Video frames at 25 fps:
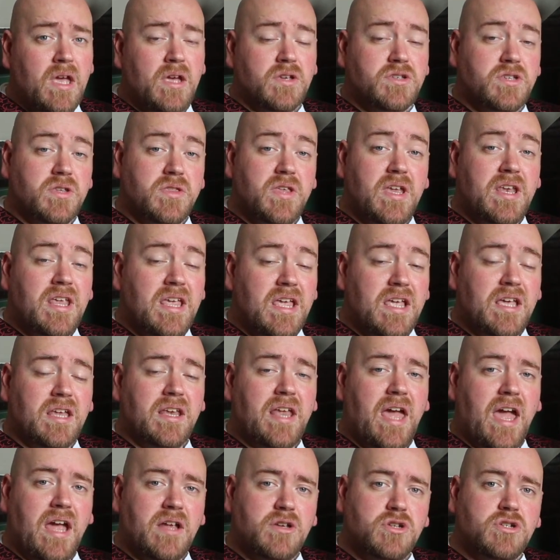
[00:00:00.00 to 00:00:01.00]
so then he
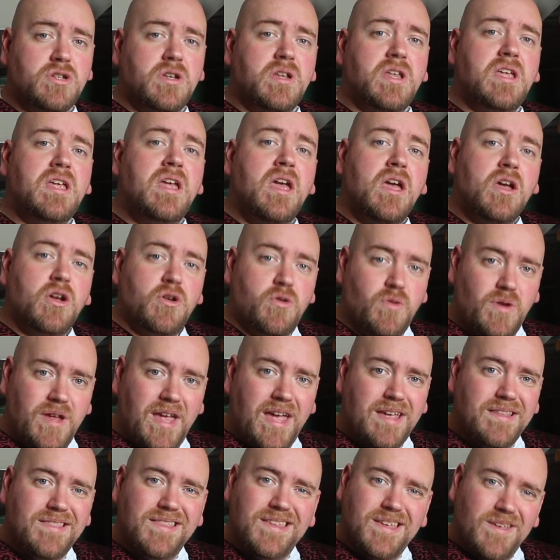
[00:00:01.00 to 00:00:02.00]
can actually
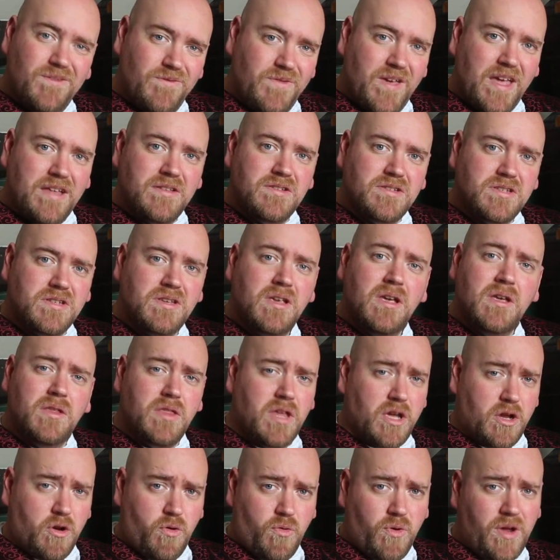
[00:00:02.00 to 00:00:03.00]
create the events
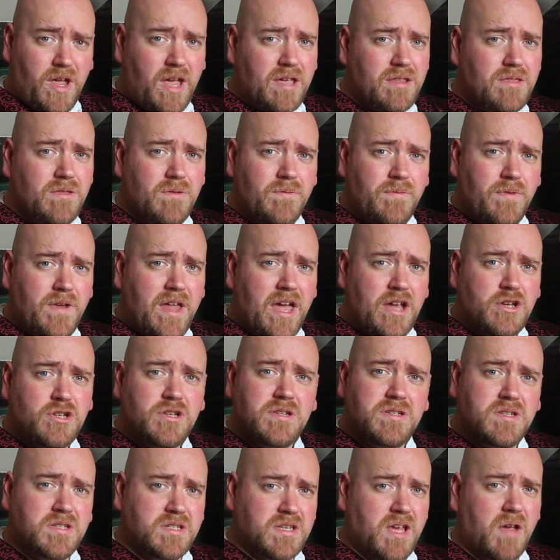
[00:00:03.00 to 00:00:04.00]
that create the
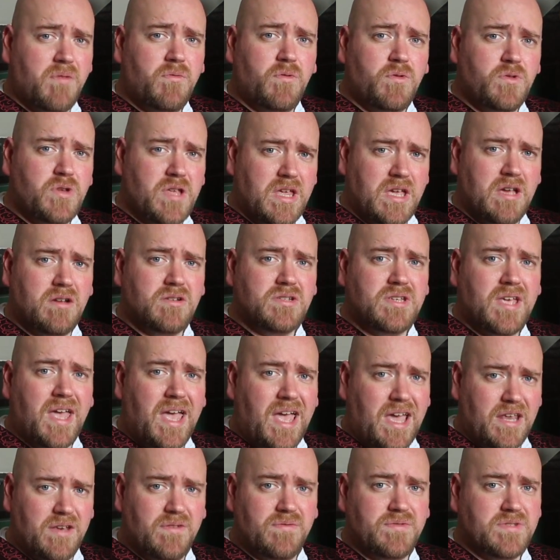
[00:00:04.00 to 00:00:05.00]
Flash several years
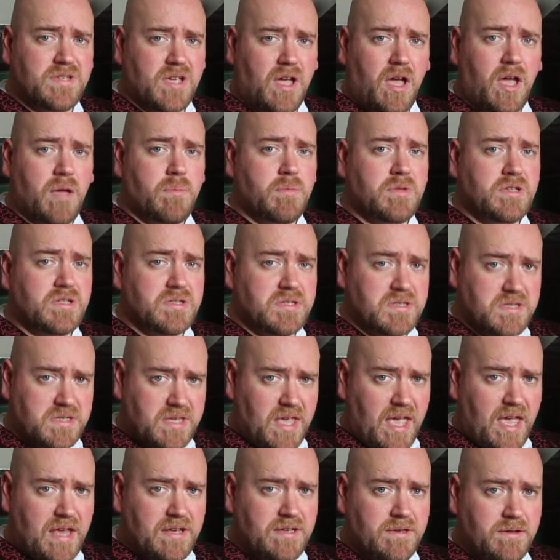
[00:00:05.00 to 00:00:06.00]
ahead of time
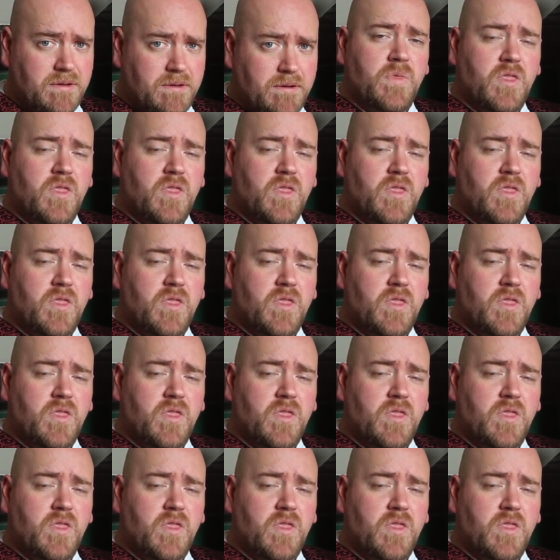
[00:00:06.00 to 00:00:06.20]
instead.